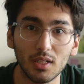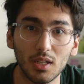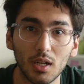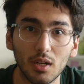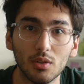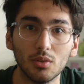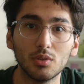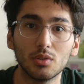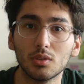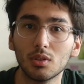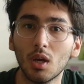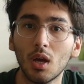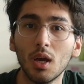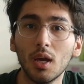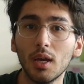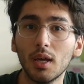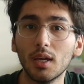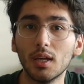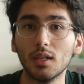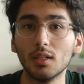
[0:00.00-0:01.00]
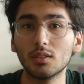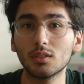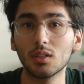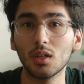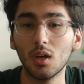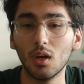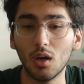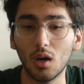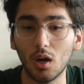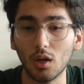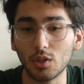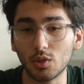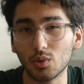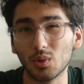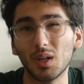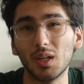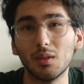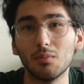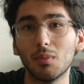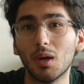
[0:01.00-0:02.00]
notes. It's a
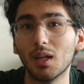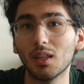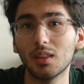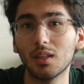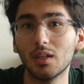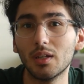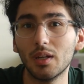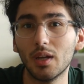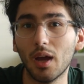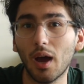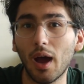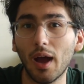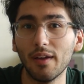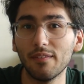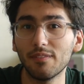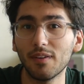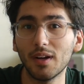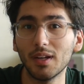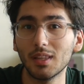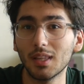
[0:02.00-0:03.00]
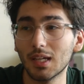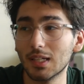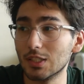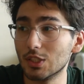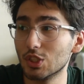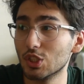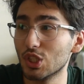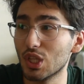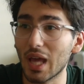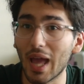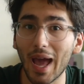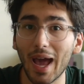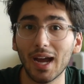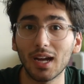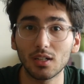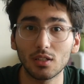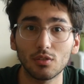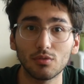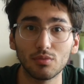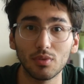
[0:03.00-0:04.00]
great method. I find that just the
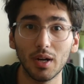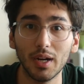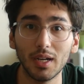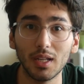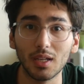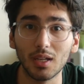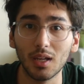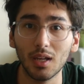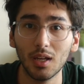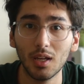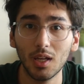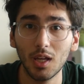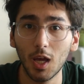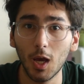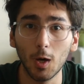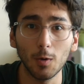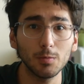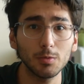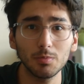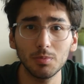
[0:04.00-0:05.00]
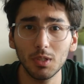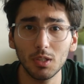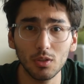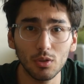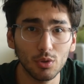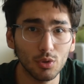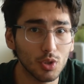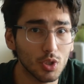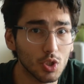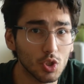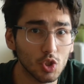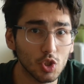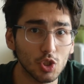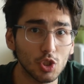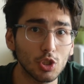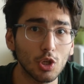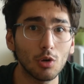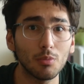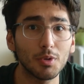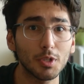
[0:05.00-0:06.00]
act of writing helps me learn things
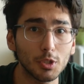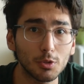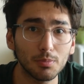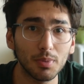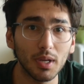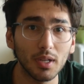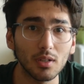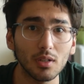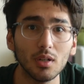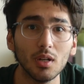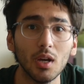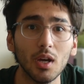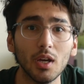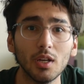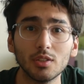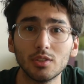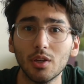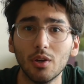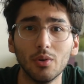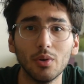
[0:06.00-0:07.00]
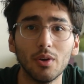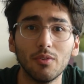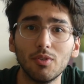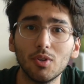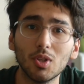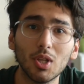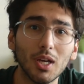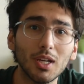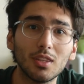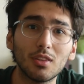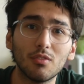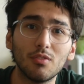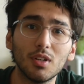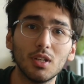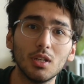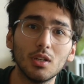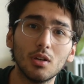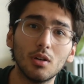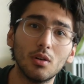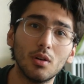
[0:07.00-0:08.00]
so much better. So if you liked the
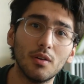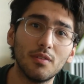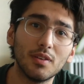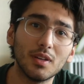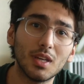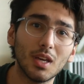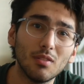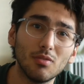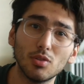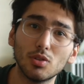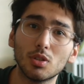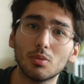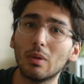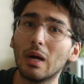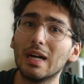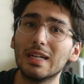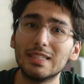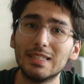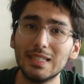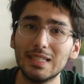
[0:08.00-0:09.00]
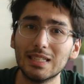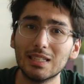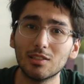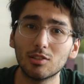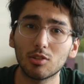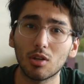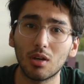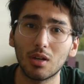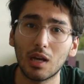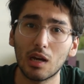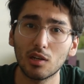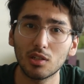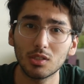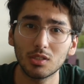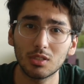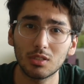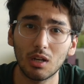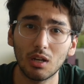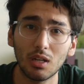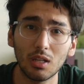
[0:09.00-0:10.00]
video, if it gave you some ideas on how to
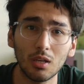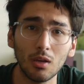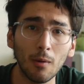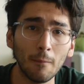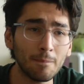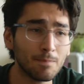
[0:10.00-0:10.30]
study,